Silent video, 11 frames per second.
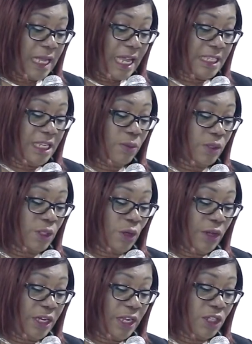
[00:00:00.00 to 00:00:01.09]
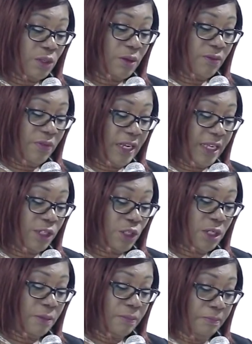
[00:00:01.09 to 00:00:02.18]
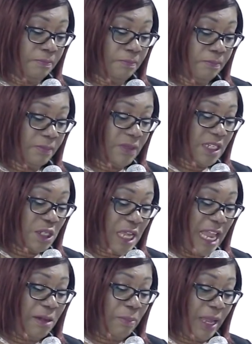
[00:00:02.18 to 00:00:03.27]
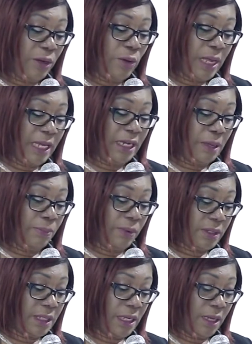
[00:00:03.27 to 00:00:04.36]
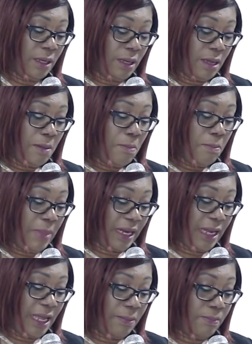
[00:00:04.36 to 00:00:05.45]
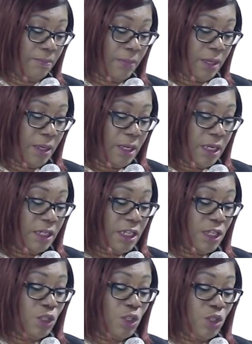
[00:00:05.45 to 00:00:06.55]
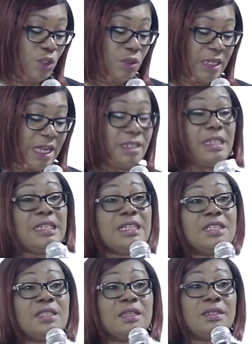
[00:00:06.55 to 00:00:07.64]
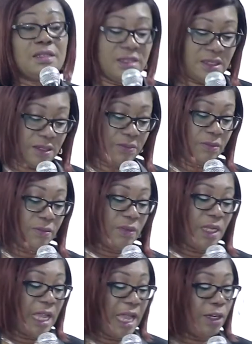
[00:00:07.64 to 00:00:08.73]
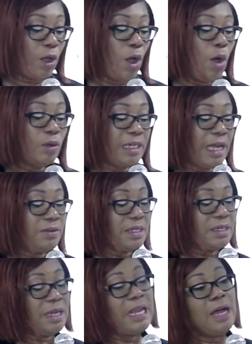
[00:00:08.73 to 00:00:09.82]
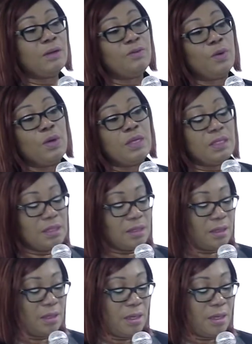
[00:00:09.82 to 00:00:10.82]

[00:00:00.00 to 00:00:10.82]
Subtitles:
As he was going into a village, 10 men who had leprosy met him. They stood at a distance and called out in a loud voice,